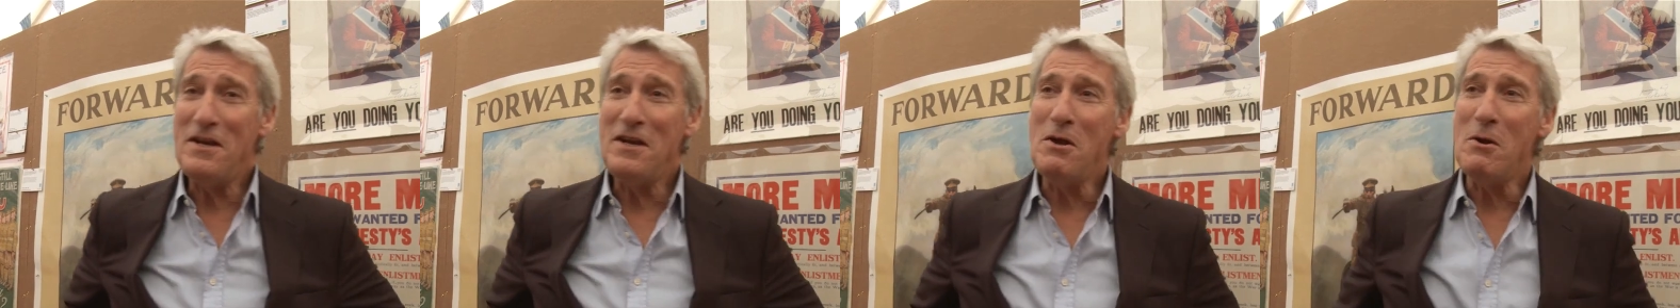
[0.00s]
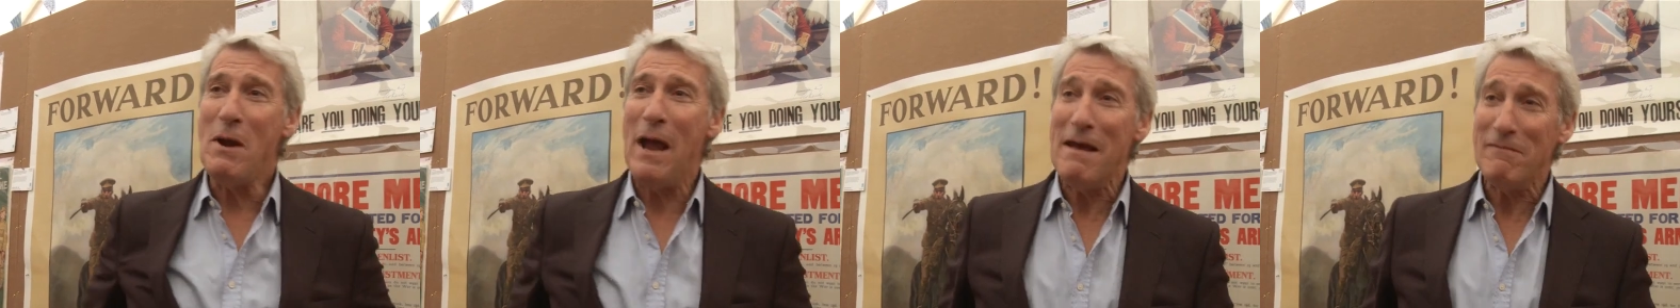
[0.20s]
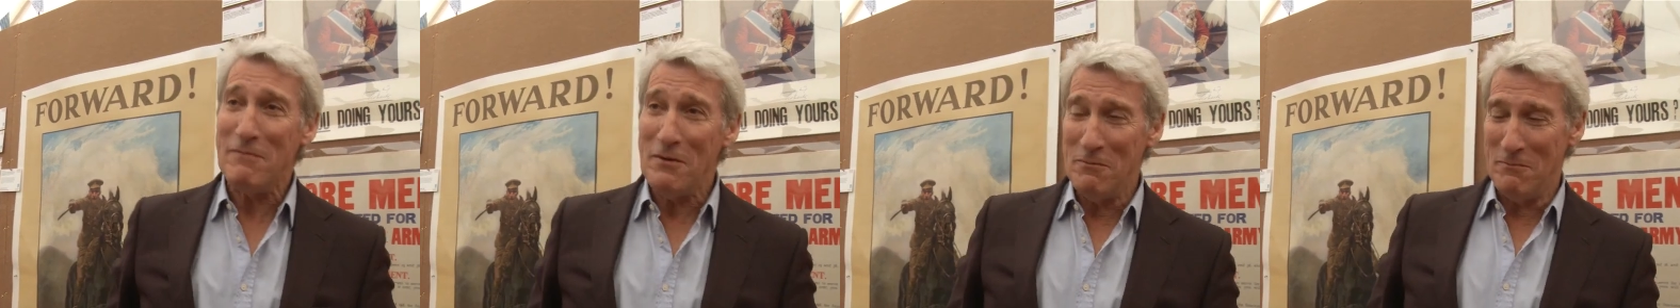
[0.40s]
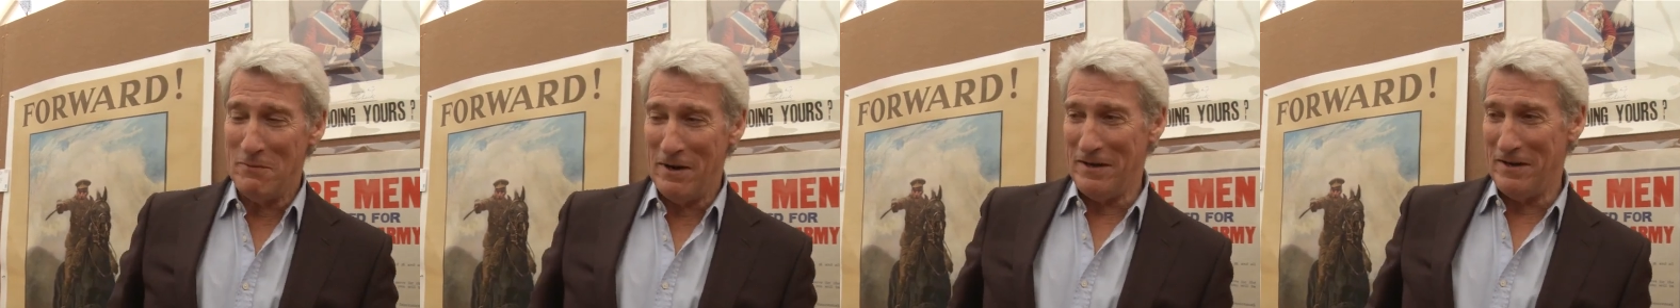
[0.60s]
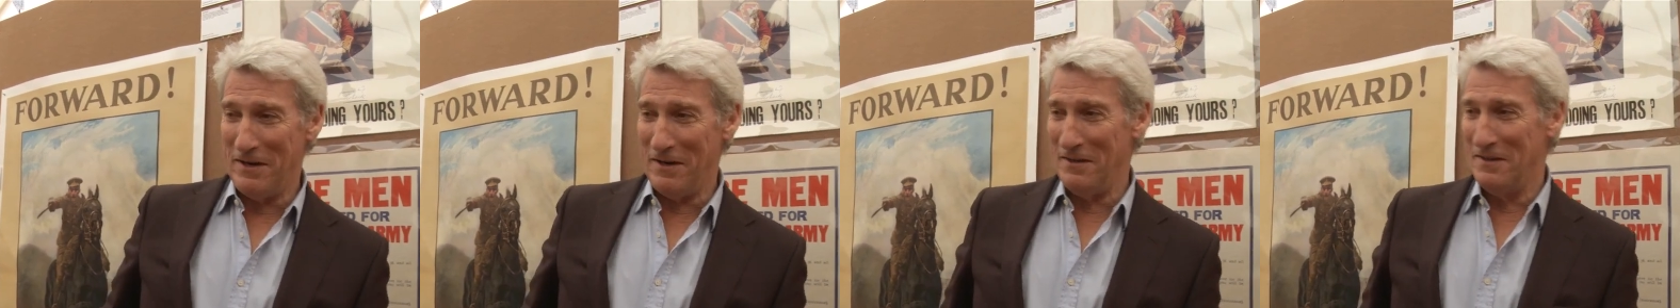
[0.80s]
You haven't
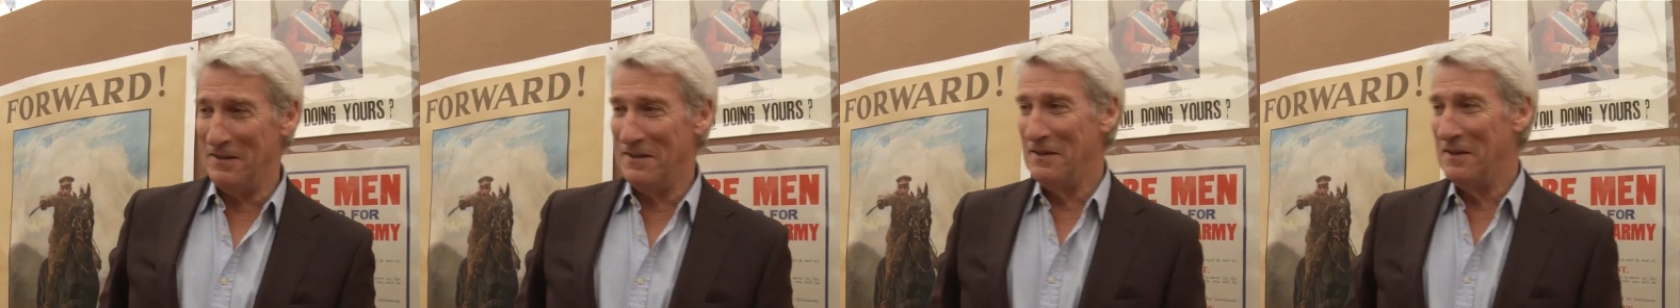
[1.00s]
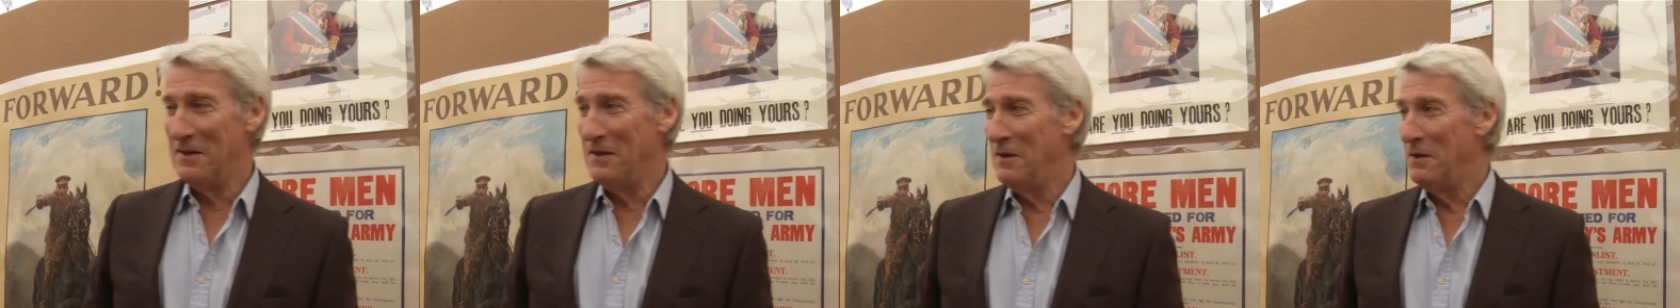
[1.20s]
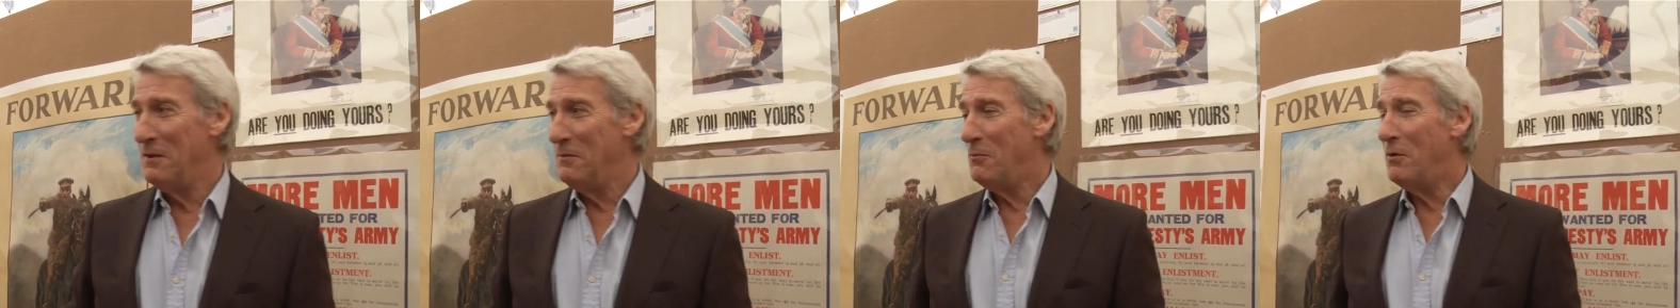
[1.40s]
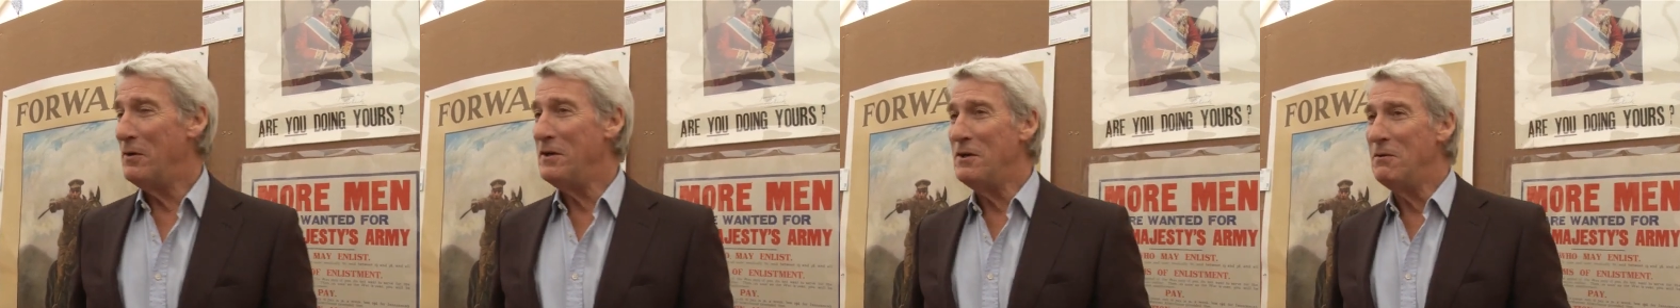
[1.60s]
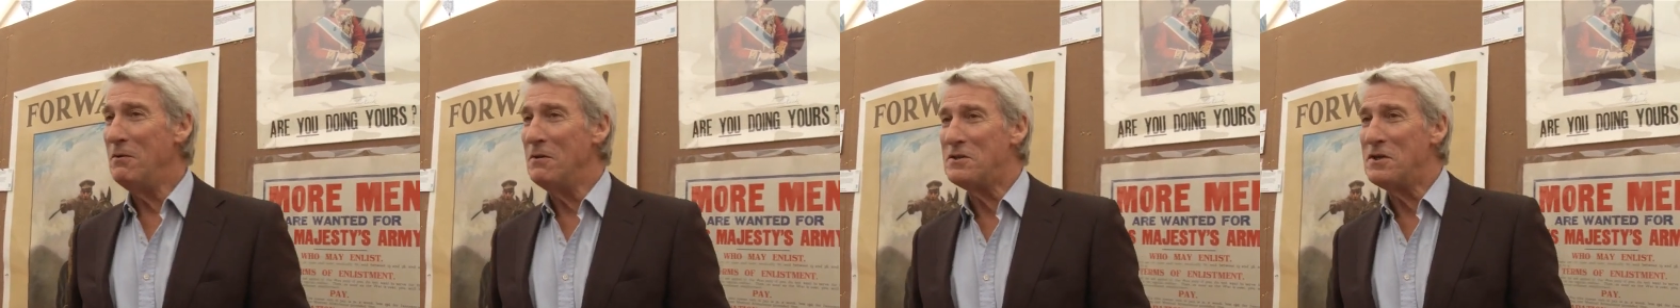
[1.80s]
read it. What,
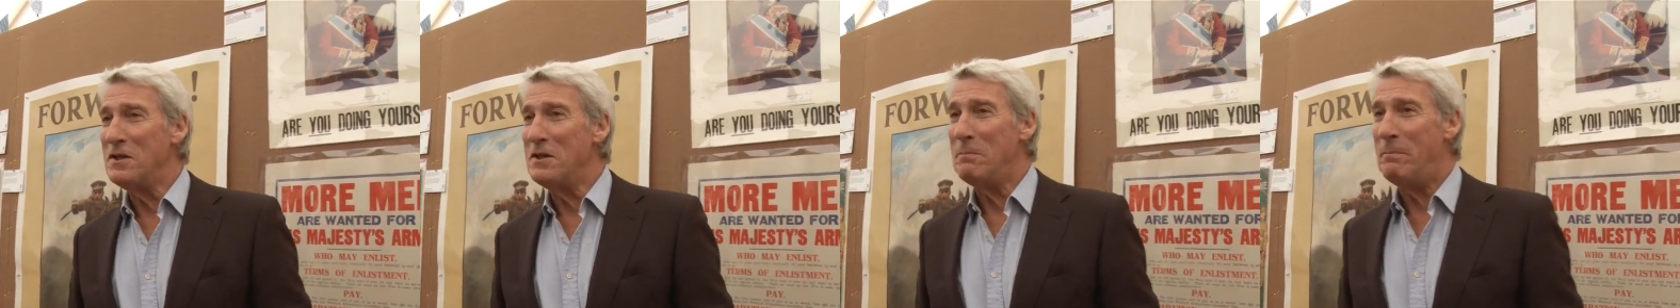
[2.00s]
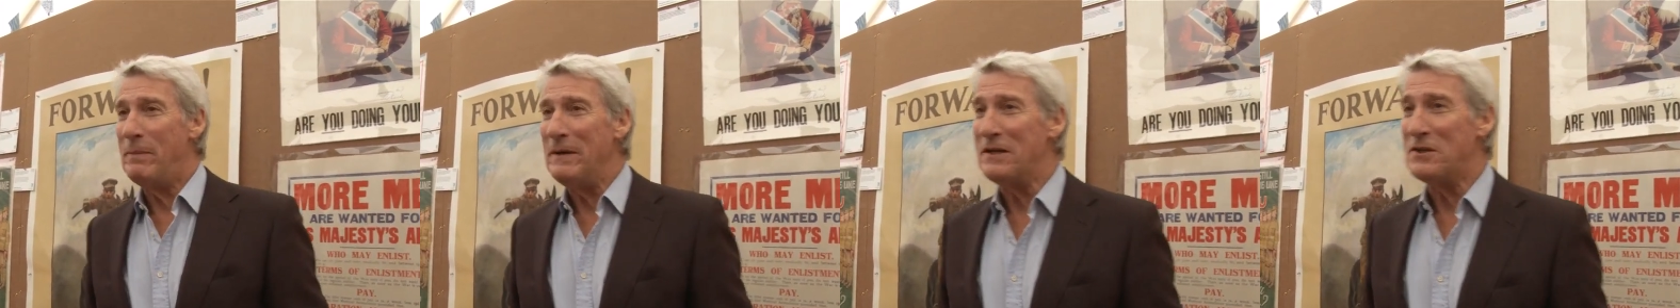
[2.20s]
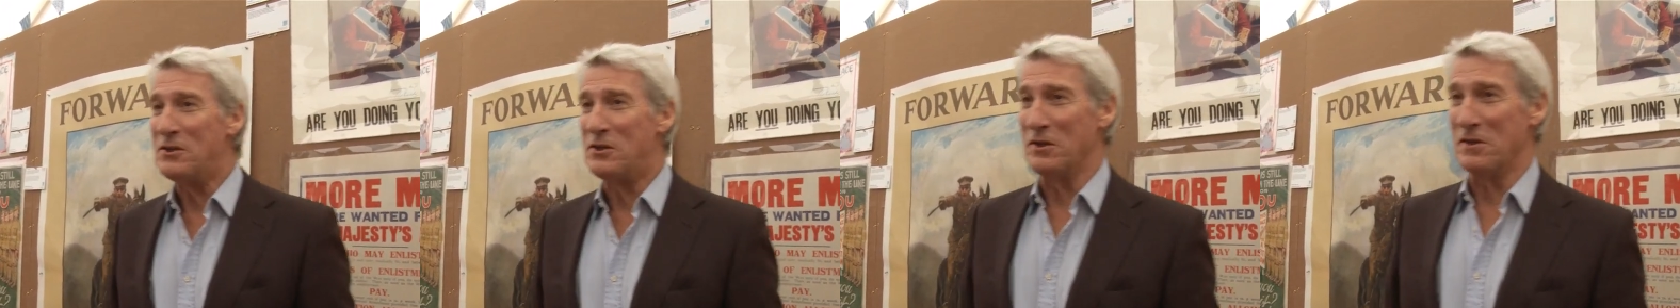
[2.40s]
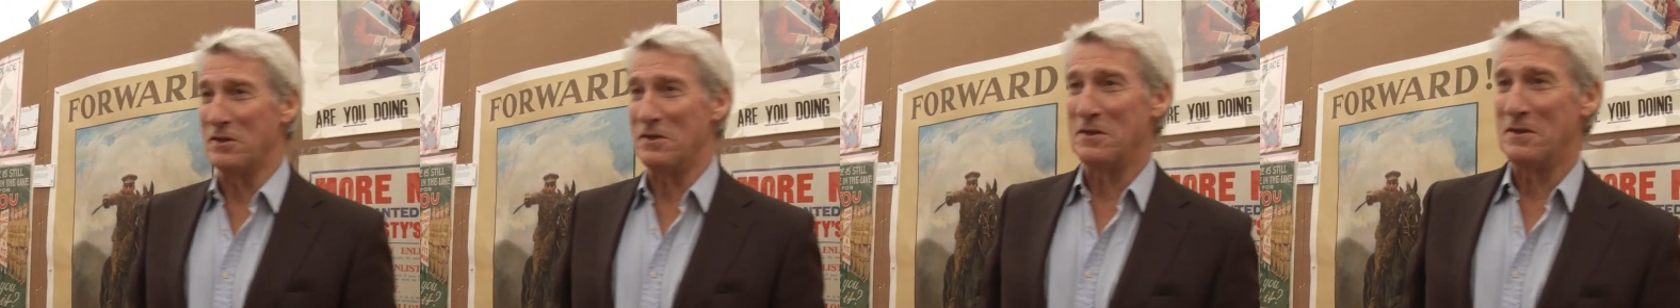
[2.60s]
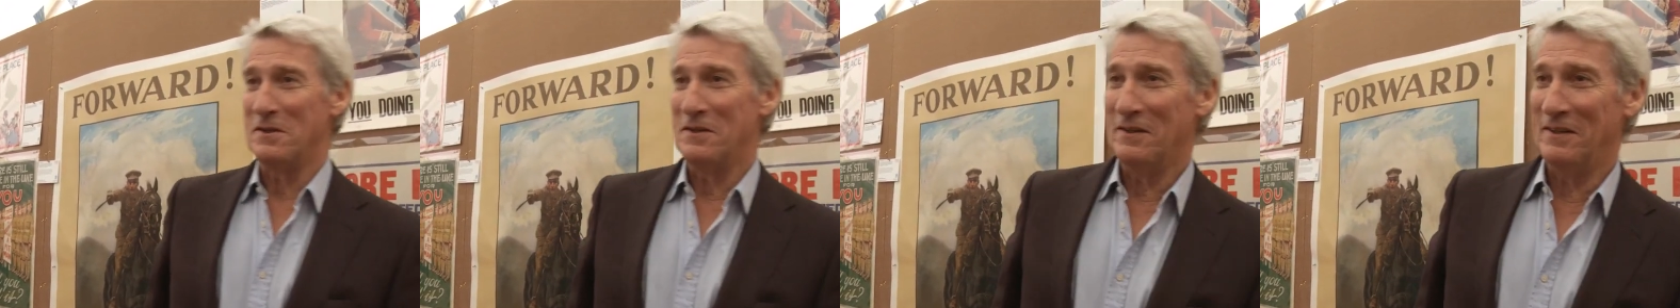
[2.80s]
you looked at the pictures?